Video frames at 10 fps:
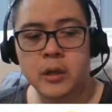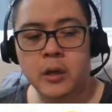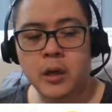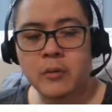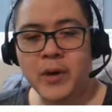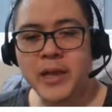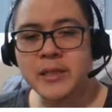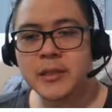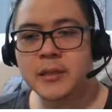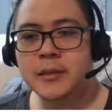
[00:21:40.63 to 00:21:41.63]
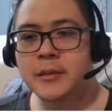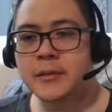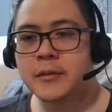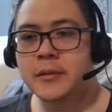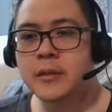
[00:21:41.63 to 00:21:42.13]
Alright.
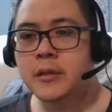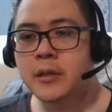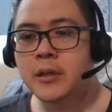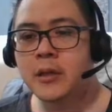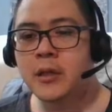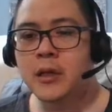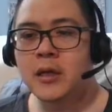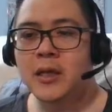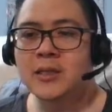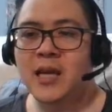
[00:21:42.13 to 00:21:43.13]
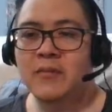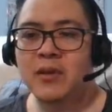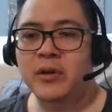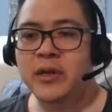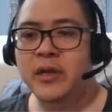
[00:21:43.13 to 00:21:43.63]
Let's have a
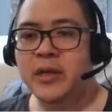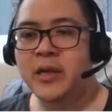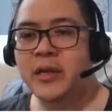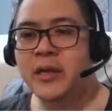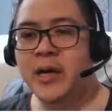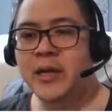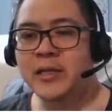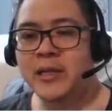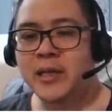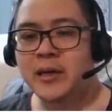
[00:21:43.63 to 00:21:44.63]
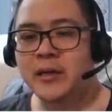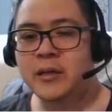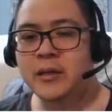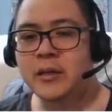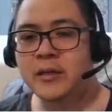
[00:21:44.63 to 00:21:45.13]
look here at
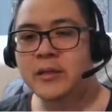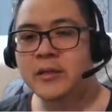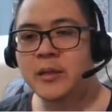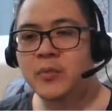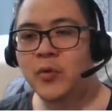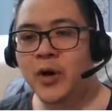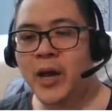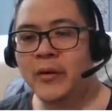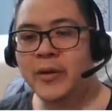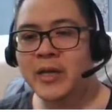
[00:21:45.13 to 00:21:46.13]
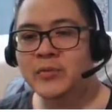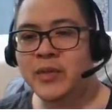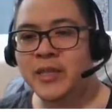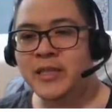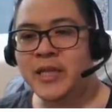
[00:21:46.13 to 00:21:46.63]
some more areas with
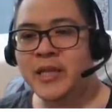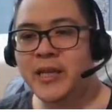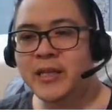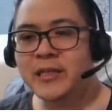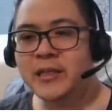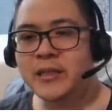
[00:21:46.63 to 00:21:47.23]
insignias.